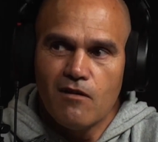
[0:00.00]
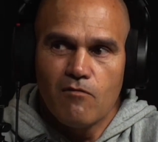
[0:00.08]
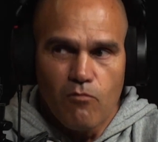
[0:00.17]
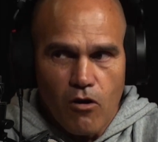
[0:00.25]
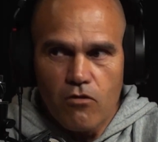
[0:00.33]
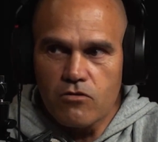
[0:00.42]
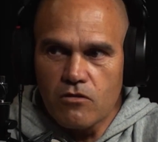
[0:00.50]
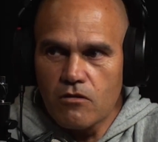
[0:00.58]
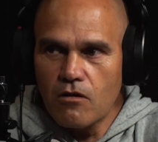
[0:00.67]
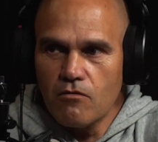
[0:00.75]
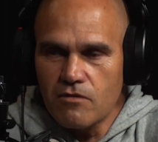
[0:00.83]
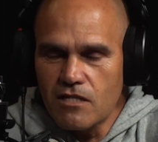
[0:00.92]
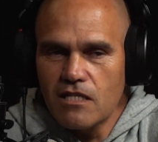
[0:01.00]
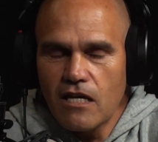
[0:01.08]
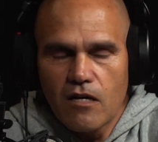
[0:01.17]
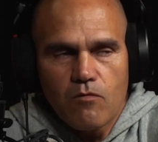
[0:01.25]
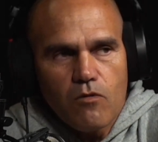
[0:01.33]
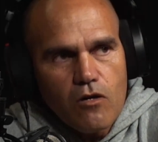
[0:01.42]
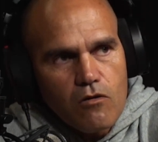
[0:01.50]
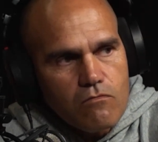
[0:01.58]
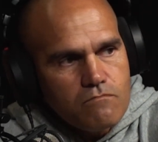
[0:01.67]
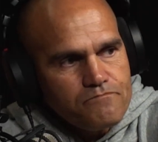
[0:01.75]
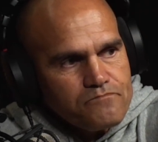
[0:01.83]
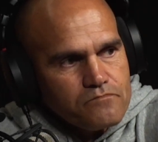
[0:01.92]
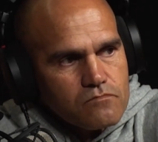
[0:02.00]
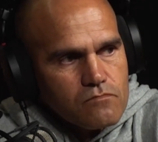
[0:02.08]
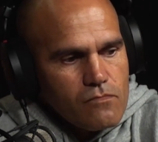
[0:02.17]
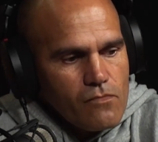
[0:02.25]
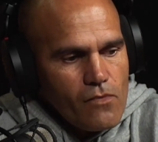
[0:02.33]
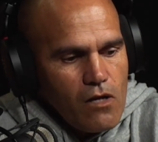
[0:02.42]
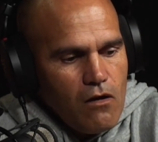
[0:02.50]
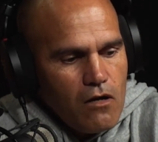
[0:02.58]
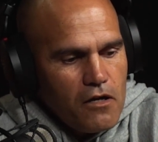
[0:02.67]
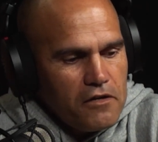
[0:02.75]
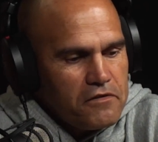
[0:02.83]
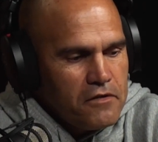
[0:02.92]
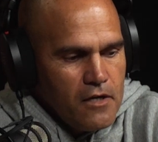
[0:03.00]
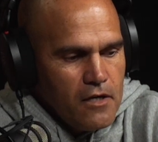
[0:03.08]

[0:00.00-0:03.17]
whilst I was in that world, I